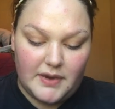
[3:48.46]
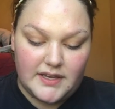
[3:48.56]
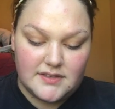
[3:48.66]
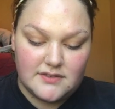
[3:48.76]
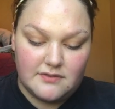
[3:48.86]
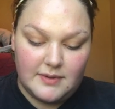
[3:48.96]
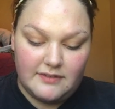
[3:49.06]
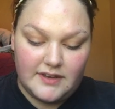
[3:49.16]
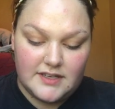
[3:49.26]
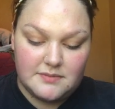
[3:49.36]
base of my
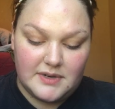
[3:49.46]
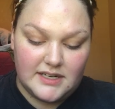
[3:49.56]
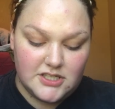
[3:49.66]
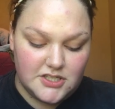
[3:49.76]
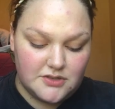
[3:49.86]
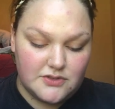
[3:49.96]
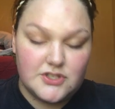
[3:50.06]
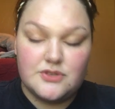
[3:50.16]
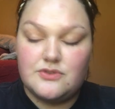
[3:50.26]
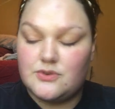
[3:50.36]
face, but I just use
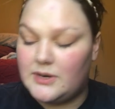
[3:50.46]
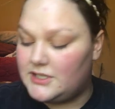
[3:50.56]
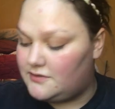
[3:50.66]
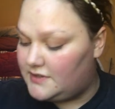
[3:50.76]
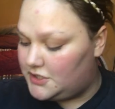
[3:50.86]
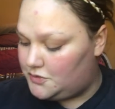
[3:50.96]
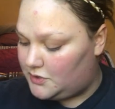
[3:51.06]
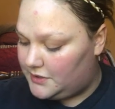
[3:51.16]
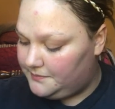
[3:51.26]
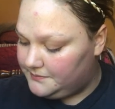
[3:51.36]
2 squirts of each
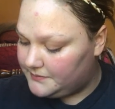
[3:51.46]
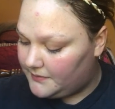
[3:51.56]
one.